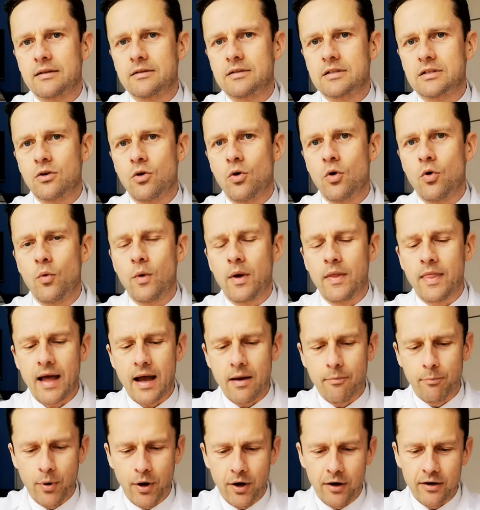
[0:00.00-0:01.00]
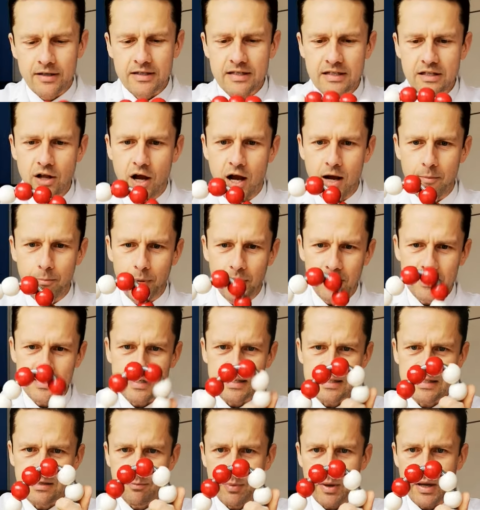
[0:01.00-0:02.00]
So when that part is not
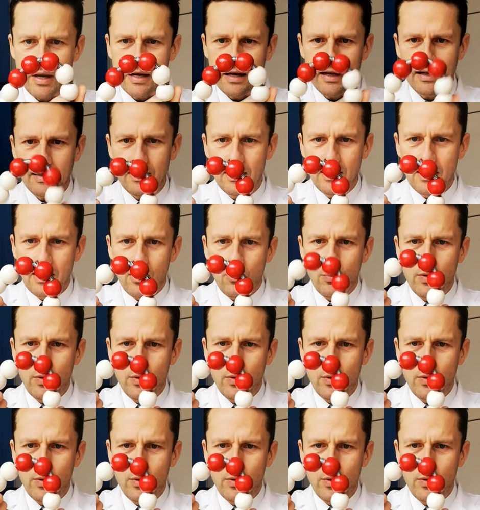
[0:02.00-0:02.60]
participating,